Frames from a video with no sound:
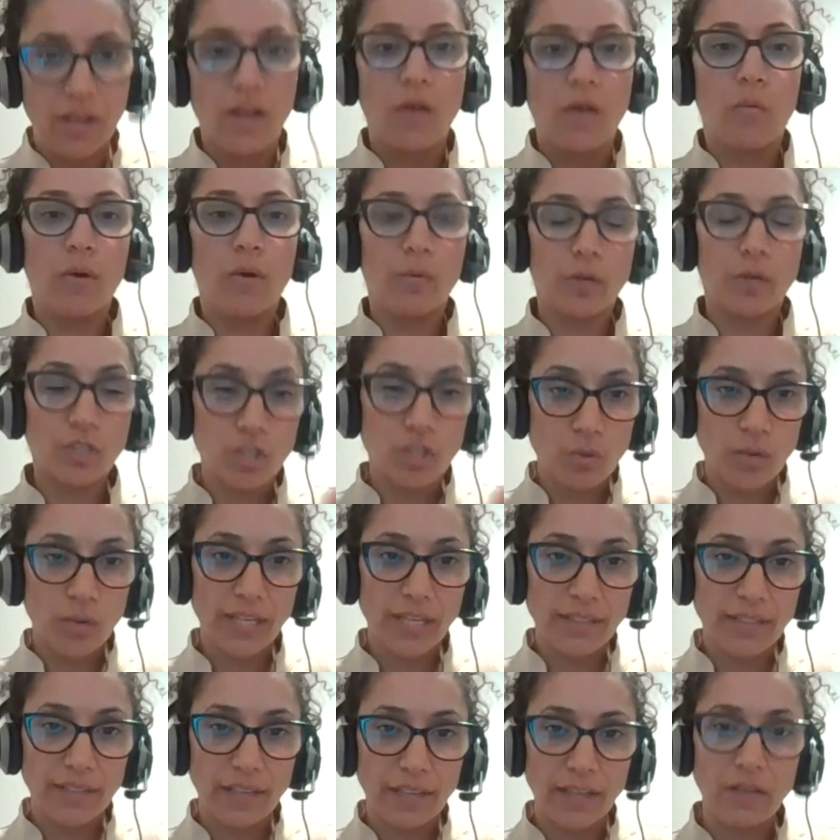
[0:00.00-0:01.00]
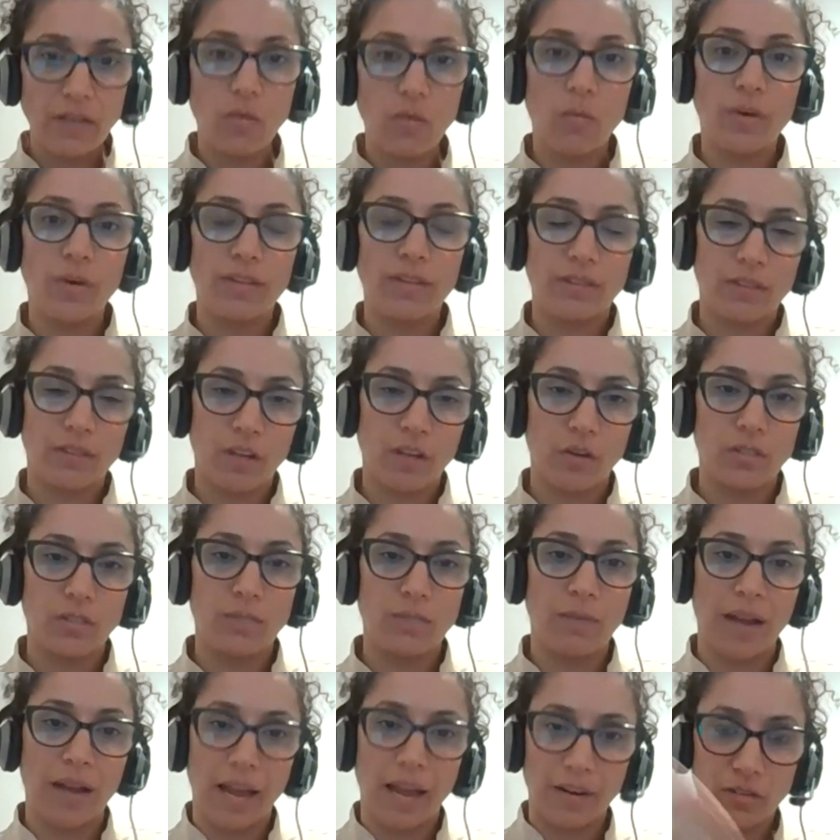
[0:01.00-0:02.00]
We were treating with those
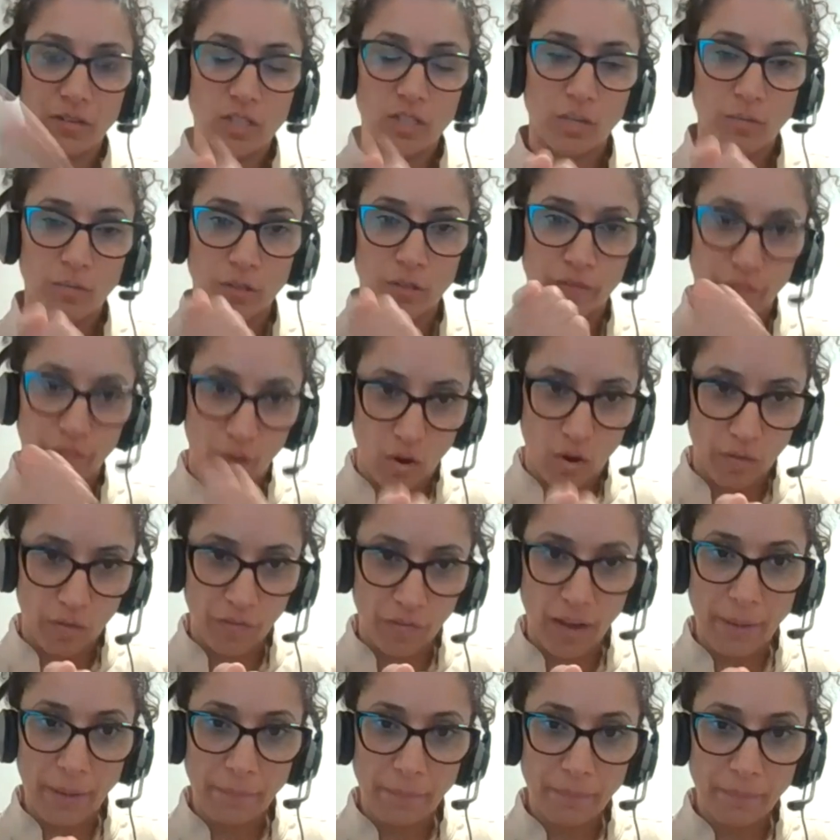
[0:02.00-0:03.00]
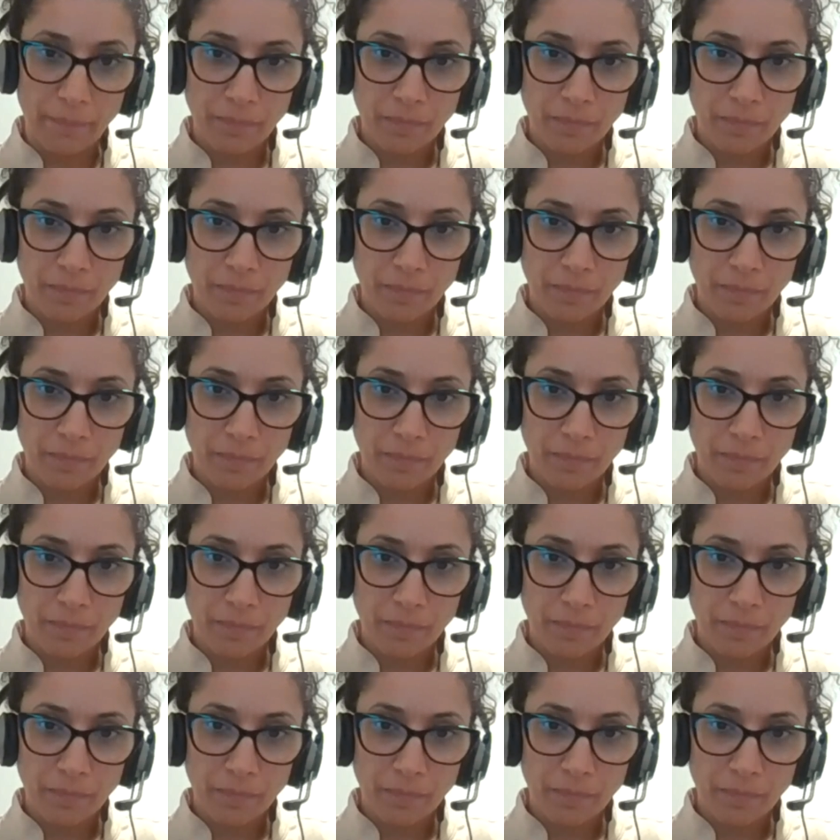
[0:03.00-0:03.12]
melanosomes of ova